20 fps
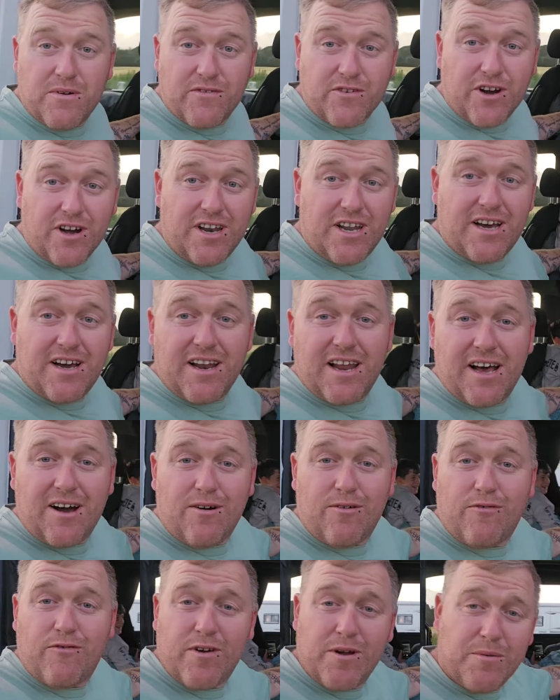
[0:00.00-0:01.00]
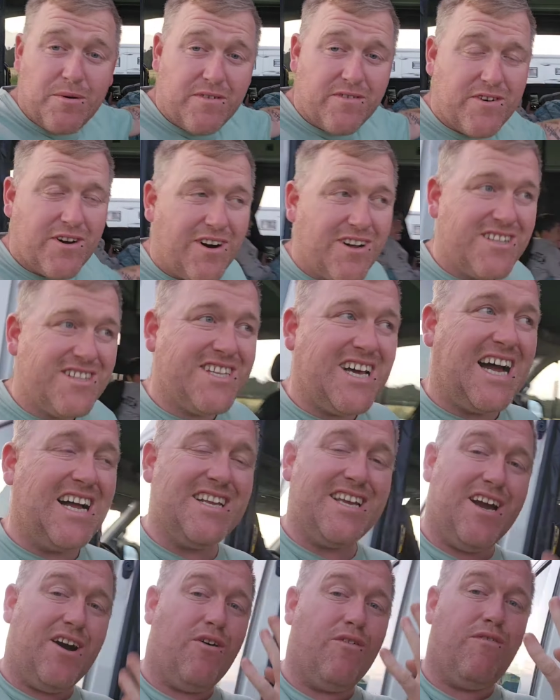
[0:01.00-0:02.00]
We've got Little Alfie, we've got
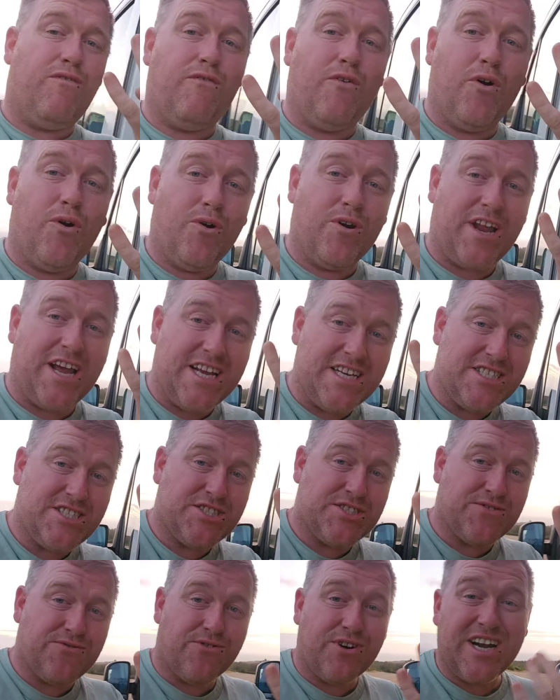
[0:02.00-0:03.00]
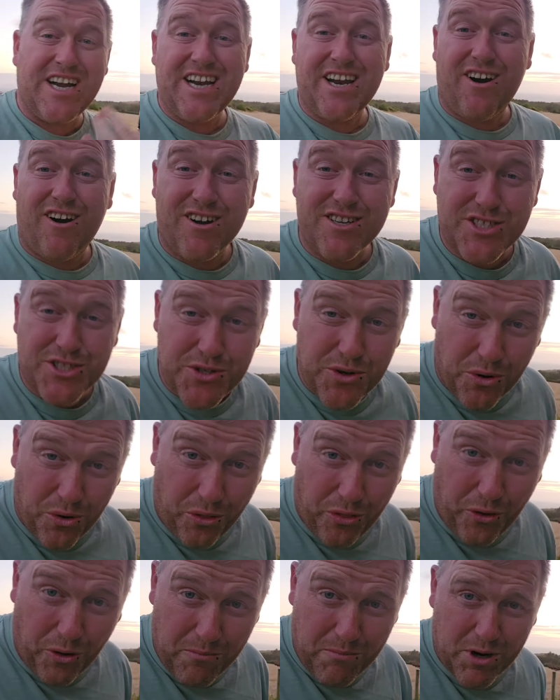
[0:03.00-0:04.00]
Danielle, four days, three nights,
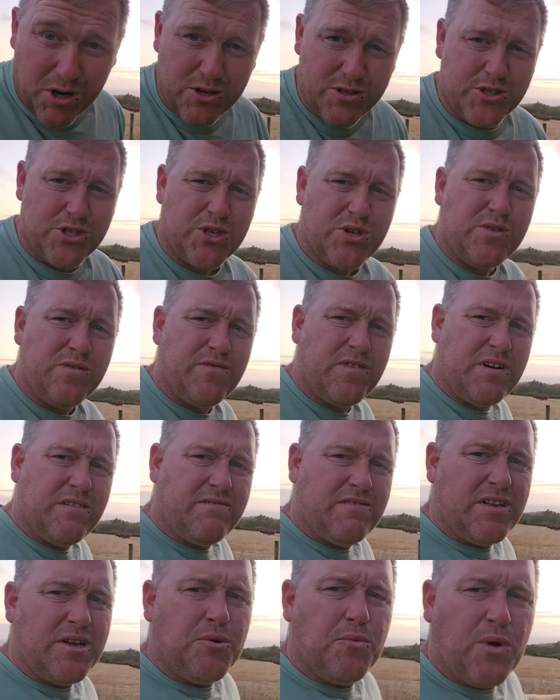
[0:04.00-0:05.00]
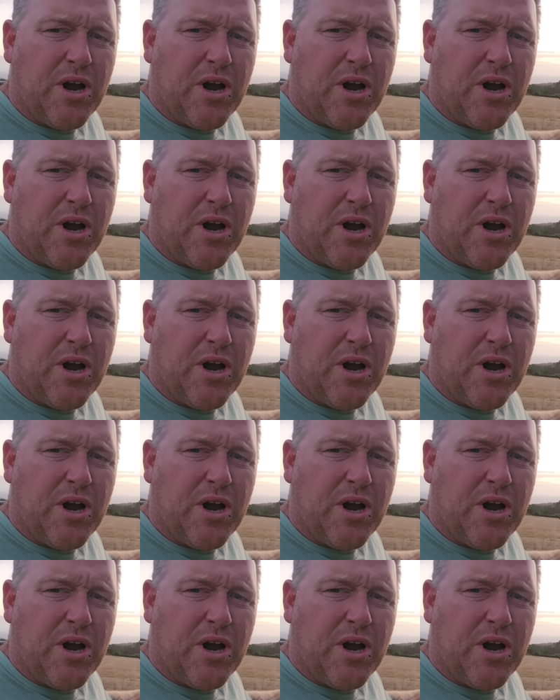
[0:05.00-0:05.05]
Northumberland 250.